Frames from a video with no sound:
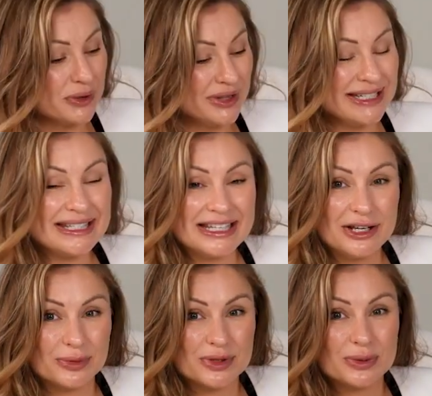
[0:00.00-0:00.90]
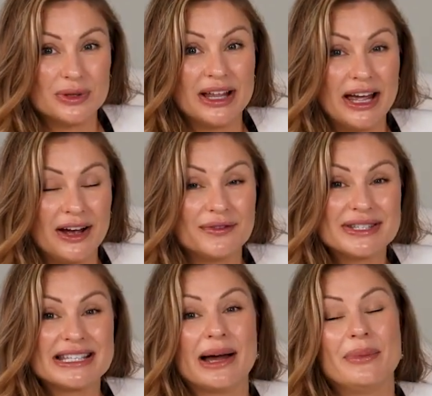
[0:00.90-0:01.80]
So these serums will have
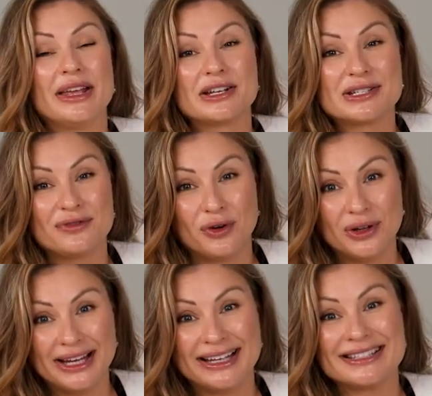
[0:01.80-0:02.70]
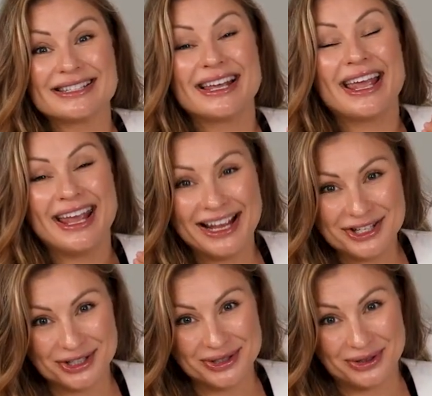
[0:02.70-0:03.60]
some exfoliant
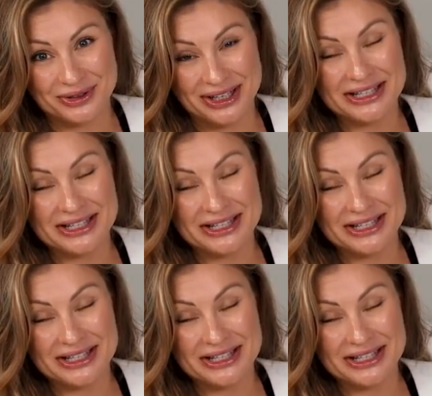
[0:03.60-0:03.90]
agent on